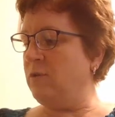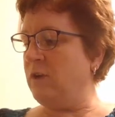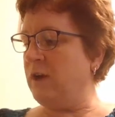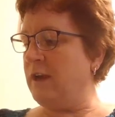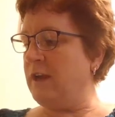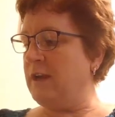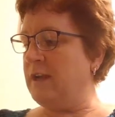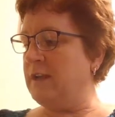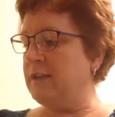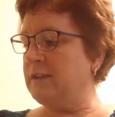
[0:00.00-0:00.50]

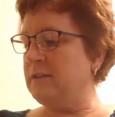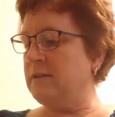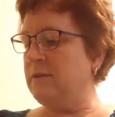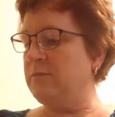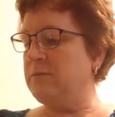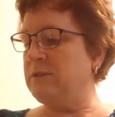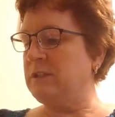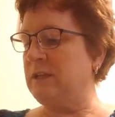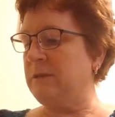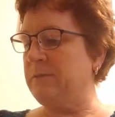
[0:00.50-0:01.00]

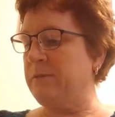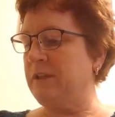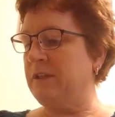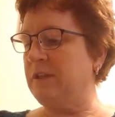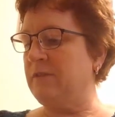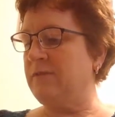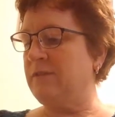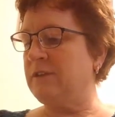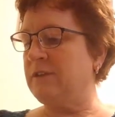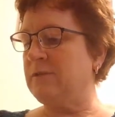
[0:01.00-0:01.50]
organism
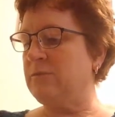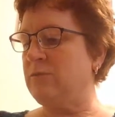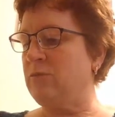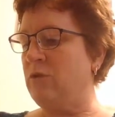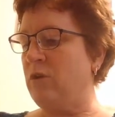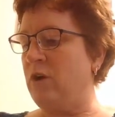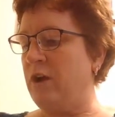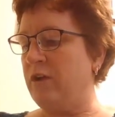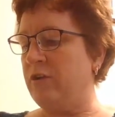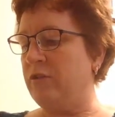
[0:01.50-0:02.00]
typically
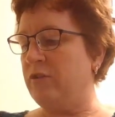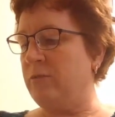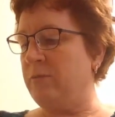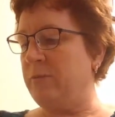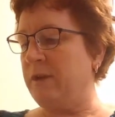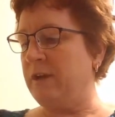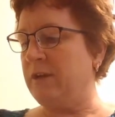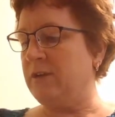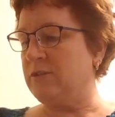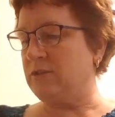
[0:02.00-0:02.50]
visible under a
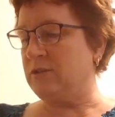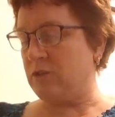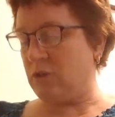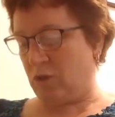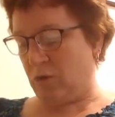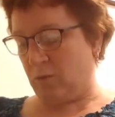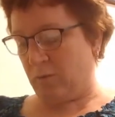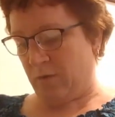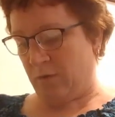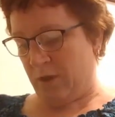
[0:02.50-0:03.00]

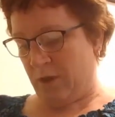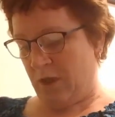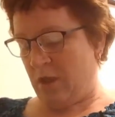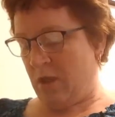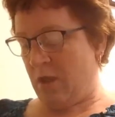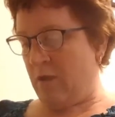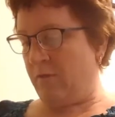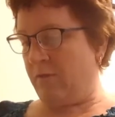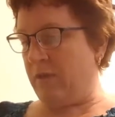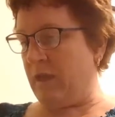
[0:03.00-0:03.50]
microscope
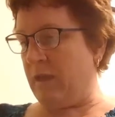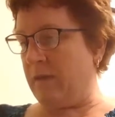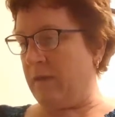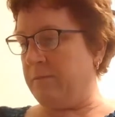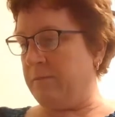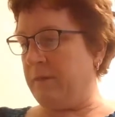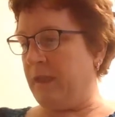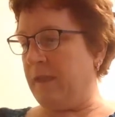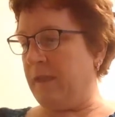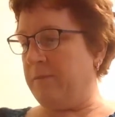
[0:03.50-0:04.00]

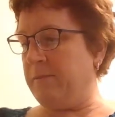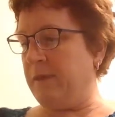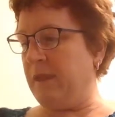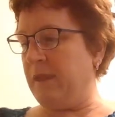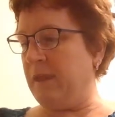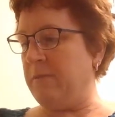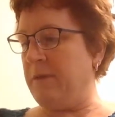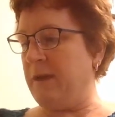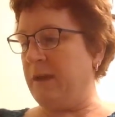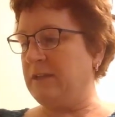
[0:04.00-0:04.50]
that may
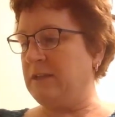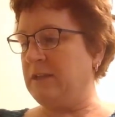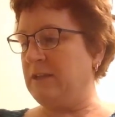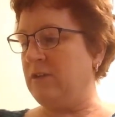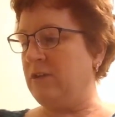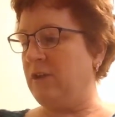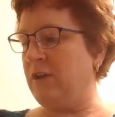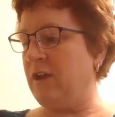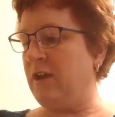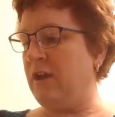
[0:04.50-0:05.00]
be
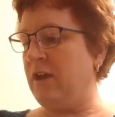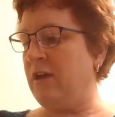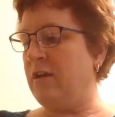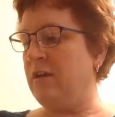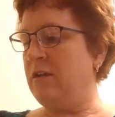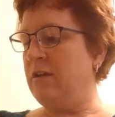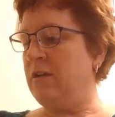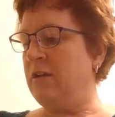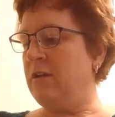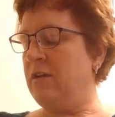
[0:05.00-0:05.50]

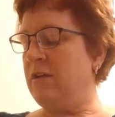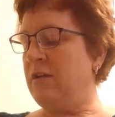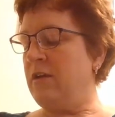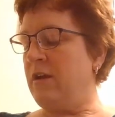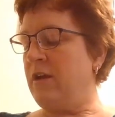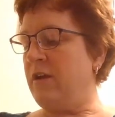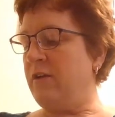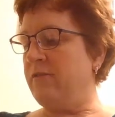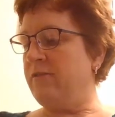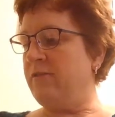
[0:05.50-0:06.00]
bacteria,
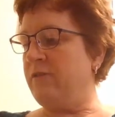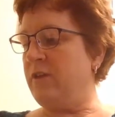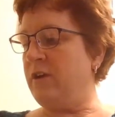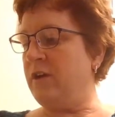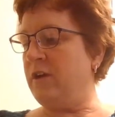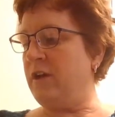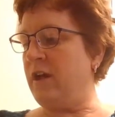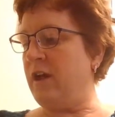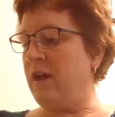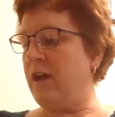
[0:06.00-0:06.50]

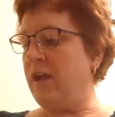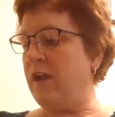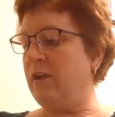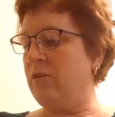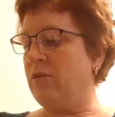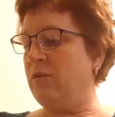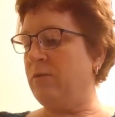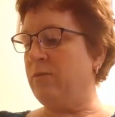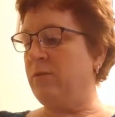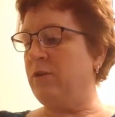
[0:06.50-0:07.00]
fungi,
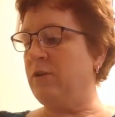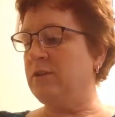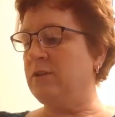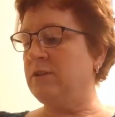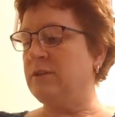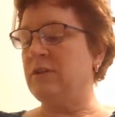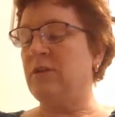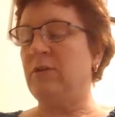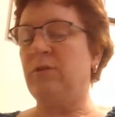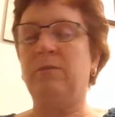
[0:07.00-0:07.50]
or
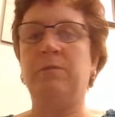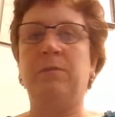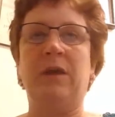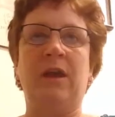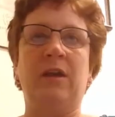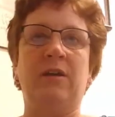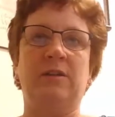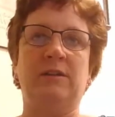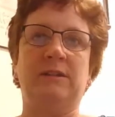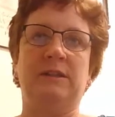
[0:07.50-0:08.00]
protozoan
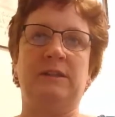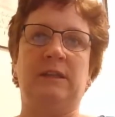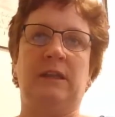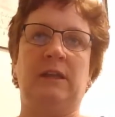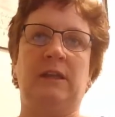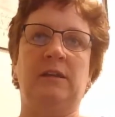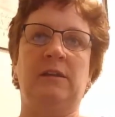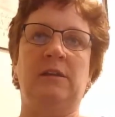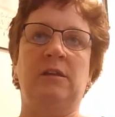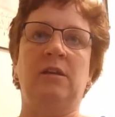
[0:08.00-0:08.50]

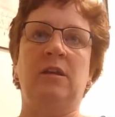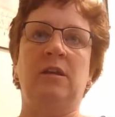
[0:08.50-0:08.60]
parasite.